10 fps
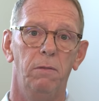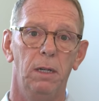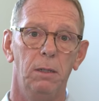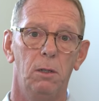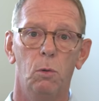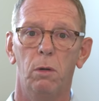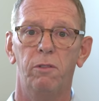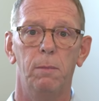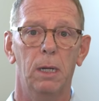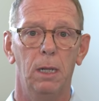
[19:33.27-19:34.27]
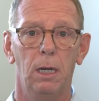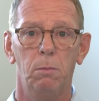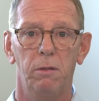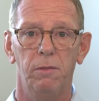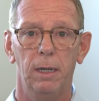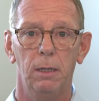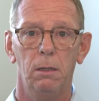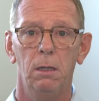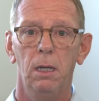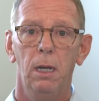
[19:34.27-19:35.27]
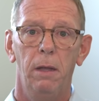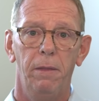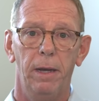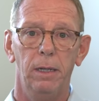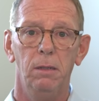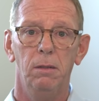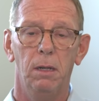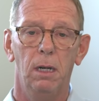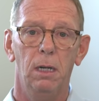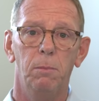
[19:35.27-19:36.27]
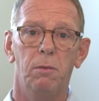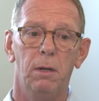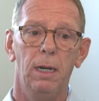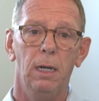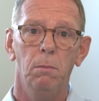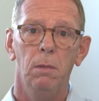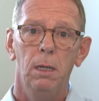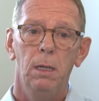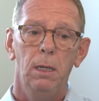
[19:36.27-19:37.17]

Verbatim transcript: vendor or from a cloud provider that is on-prem,